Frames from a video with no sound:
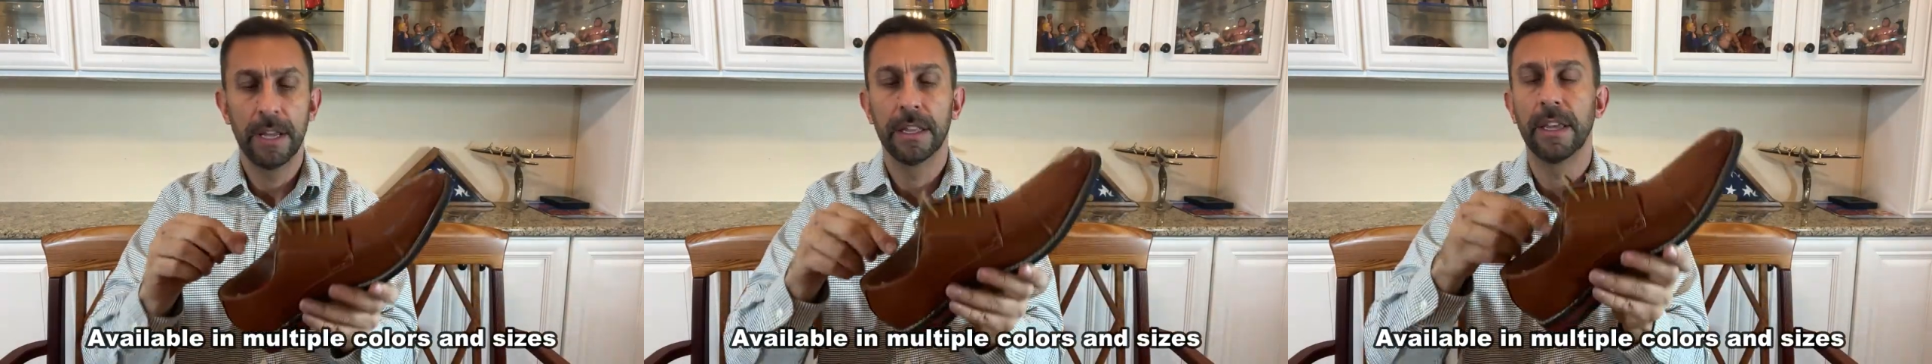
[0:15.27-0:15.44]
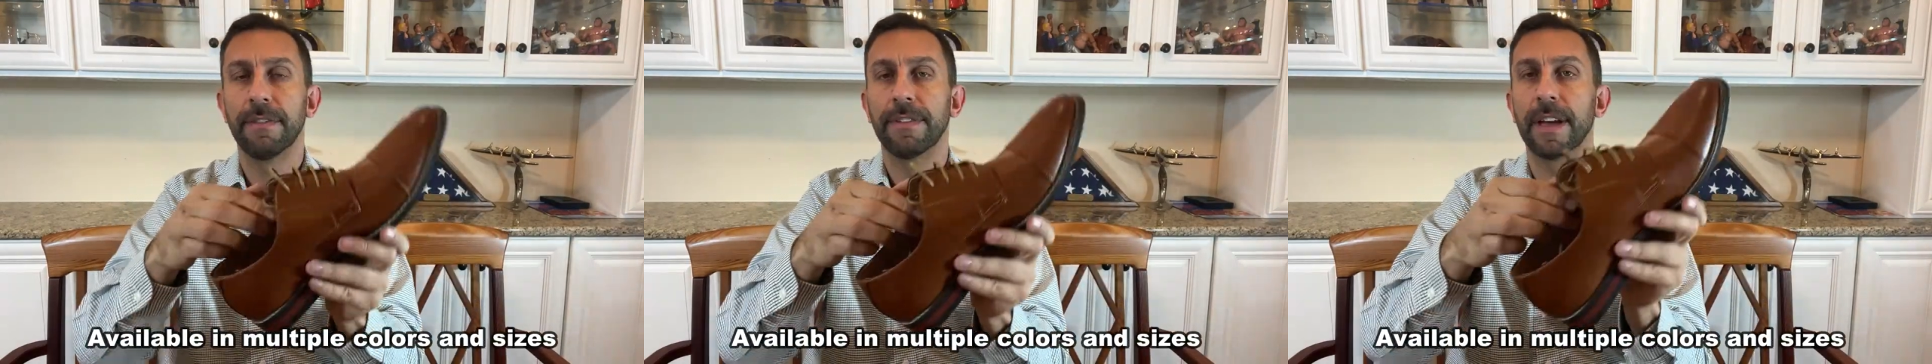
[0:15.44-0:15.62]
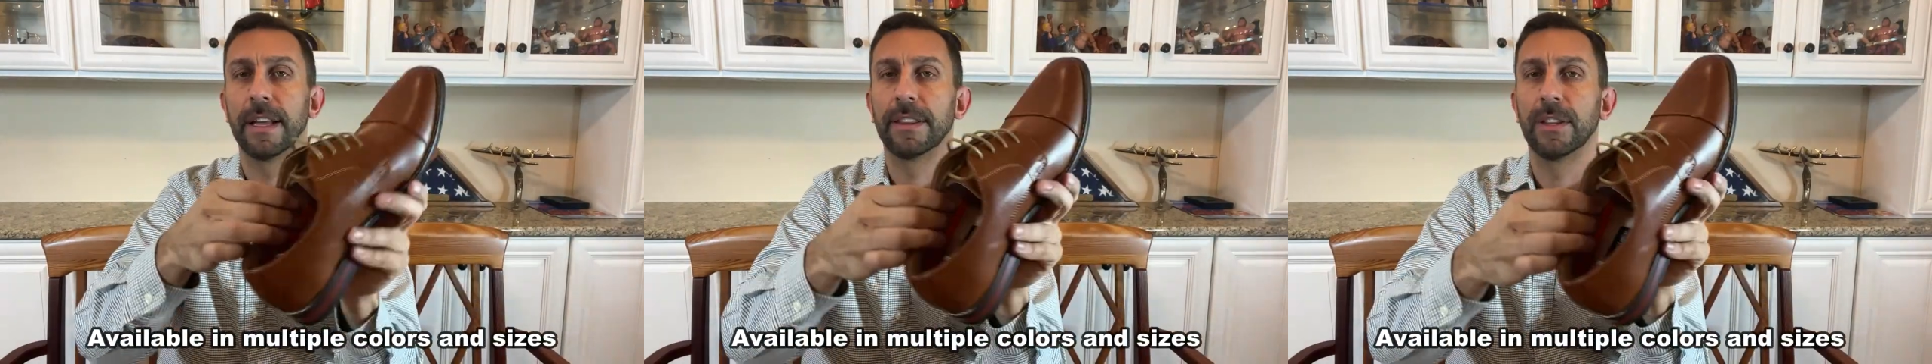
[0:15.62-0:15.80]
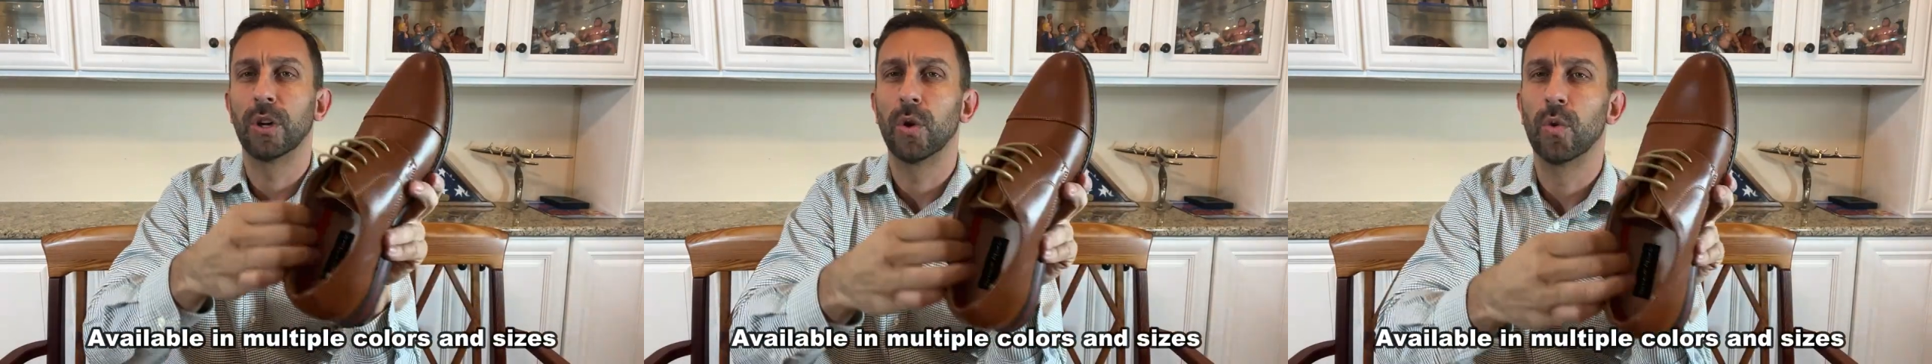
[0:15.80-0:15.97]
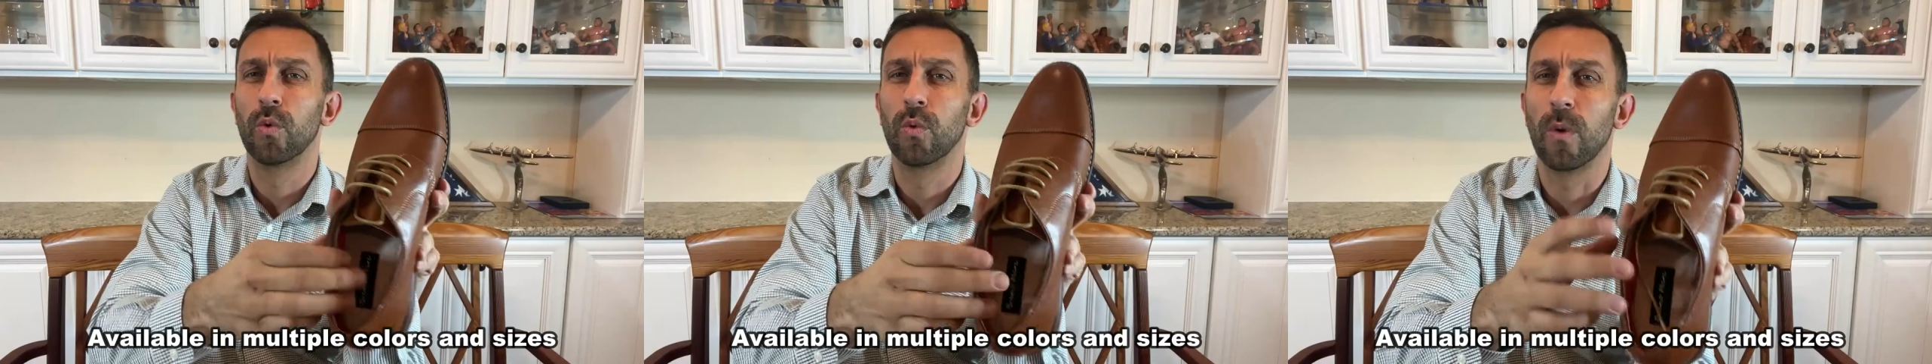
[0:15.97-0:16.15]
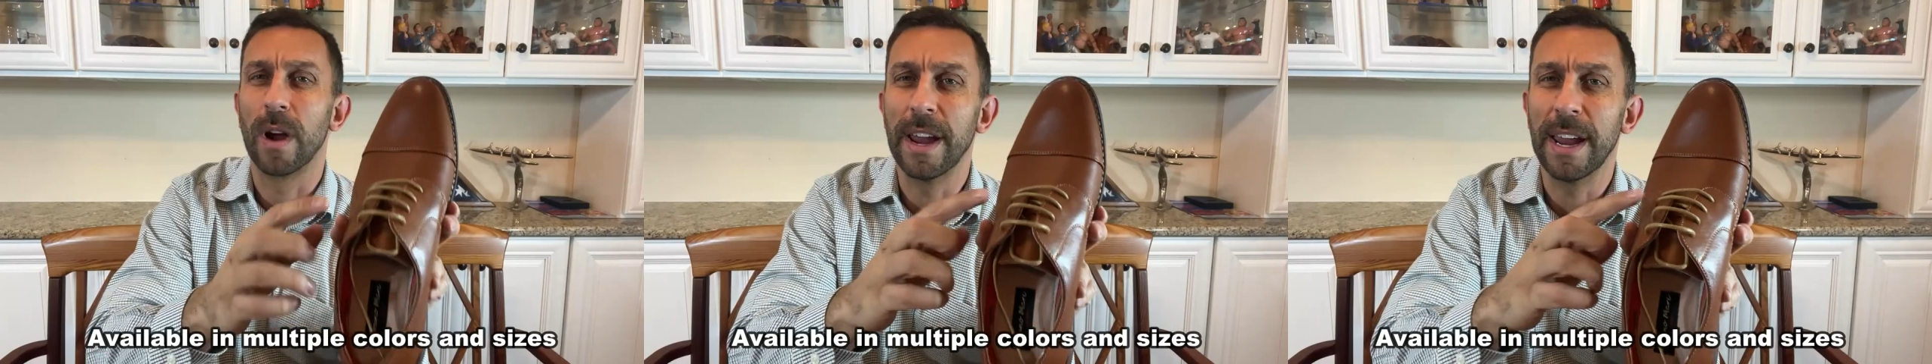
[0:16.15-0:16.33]
They've got the
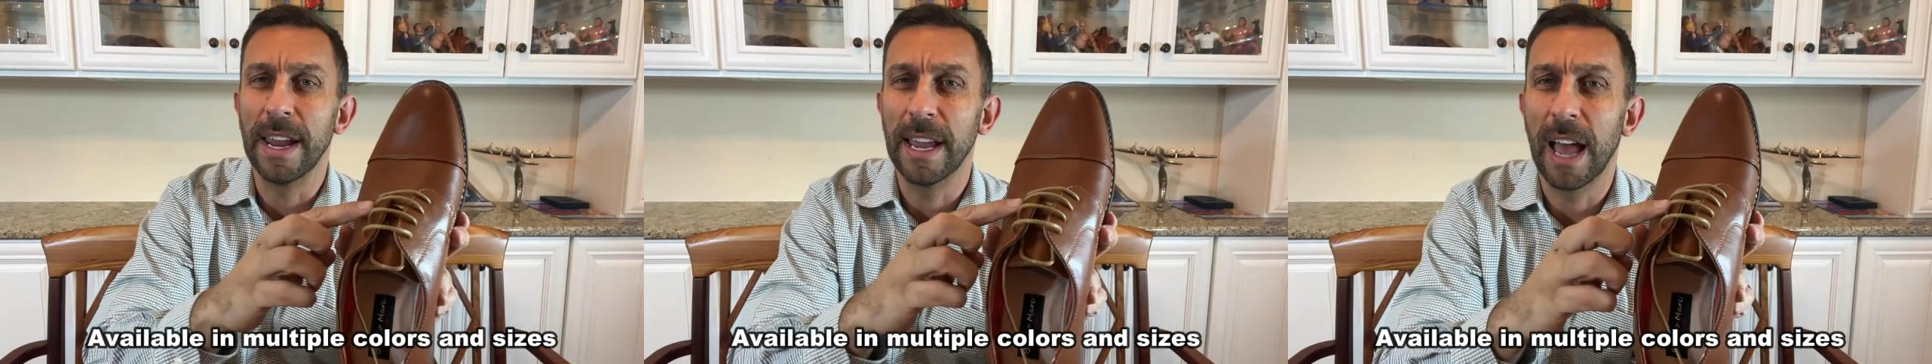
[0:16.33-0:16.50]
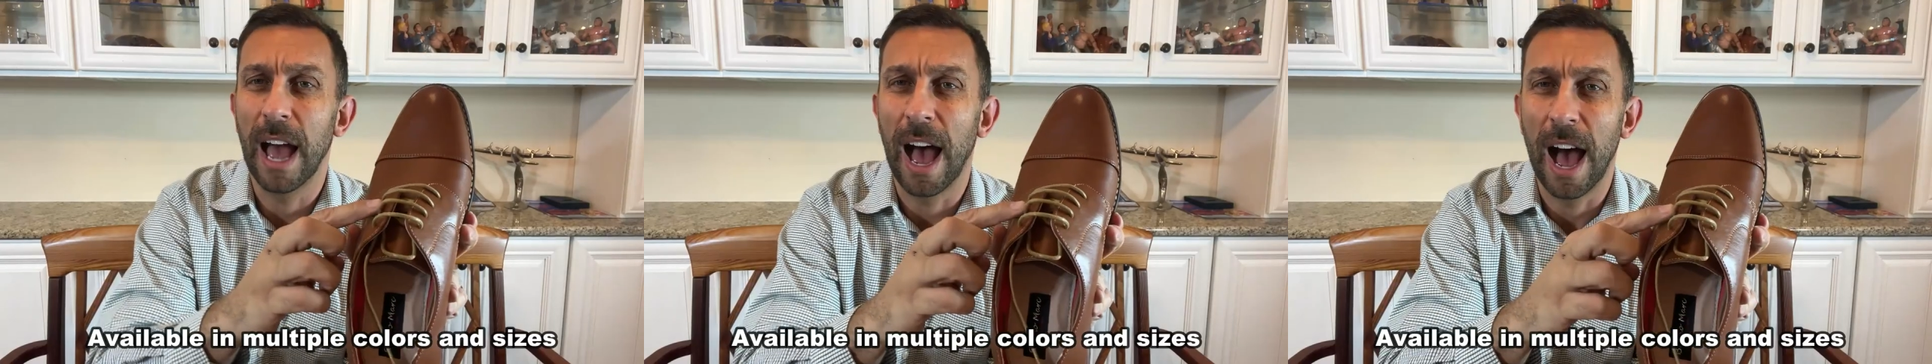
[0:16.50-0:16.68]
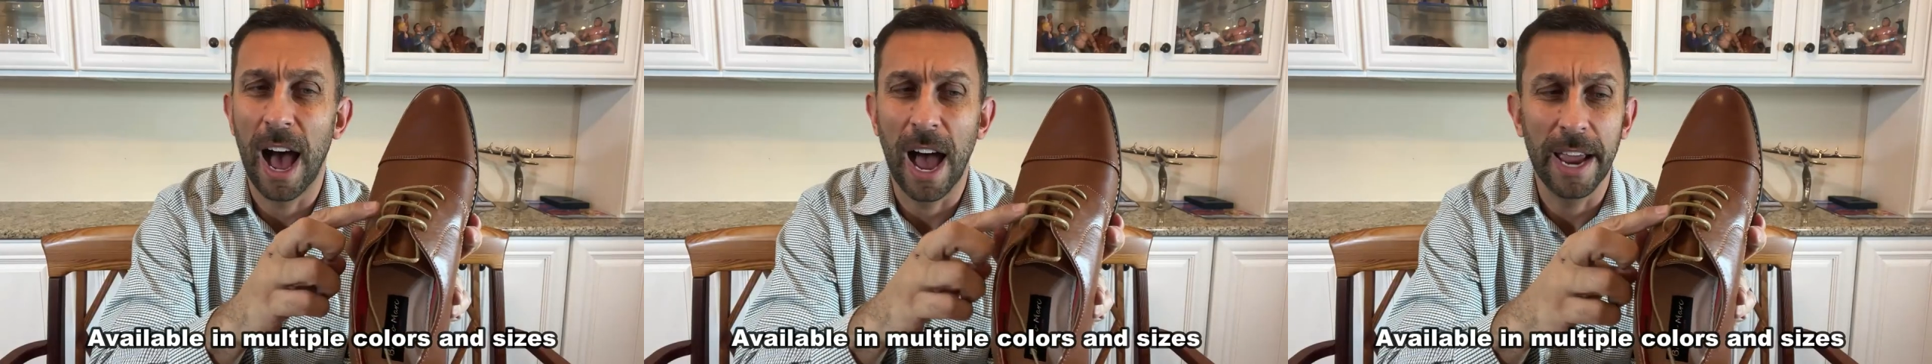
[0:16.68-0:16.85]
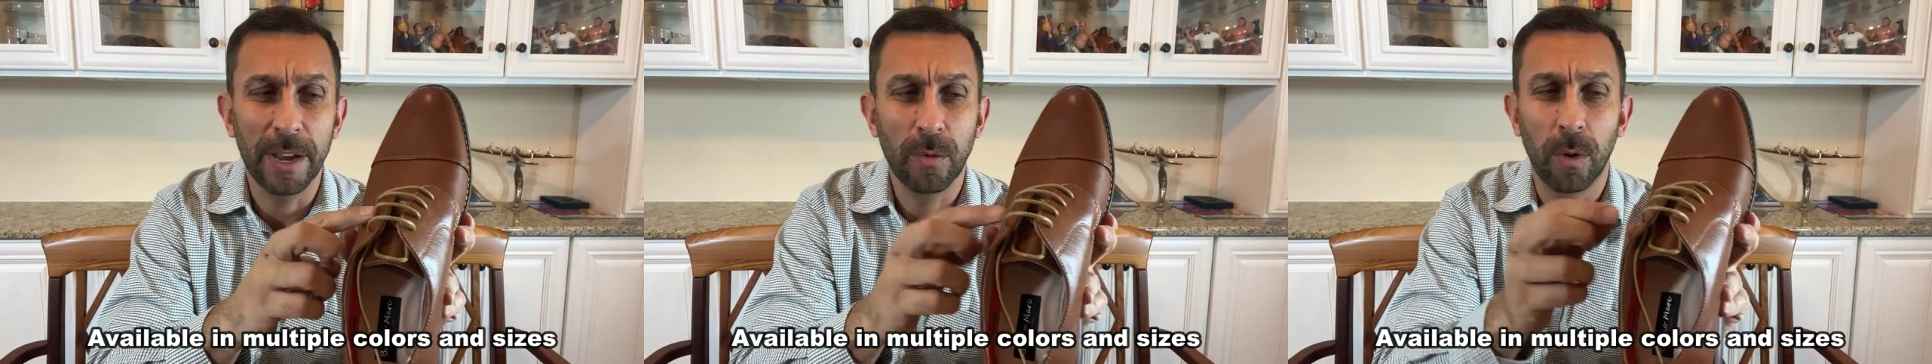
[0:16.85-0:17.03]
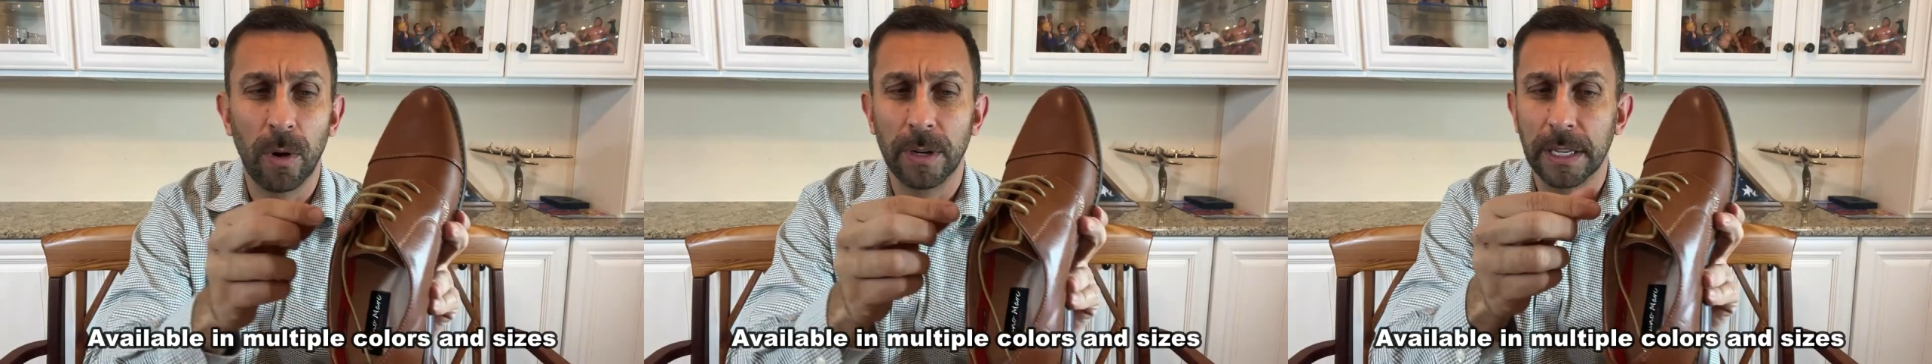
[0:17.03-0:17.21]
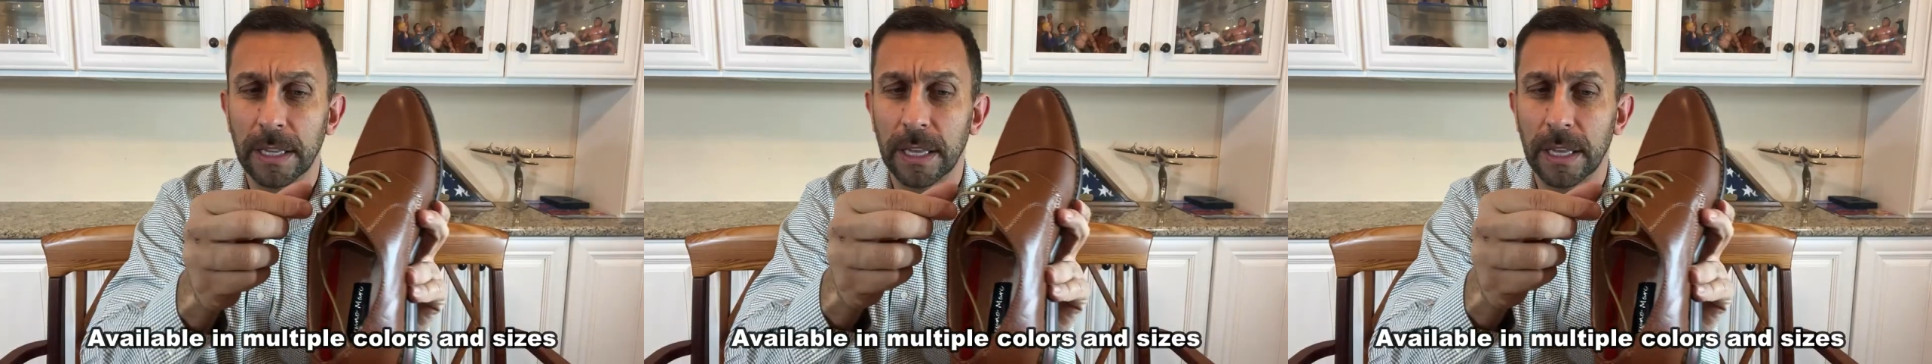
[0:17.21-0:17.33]
great high quality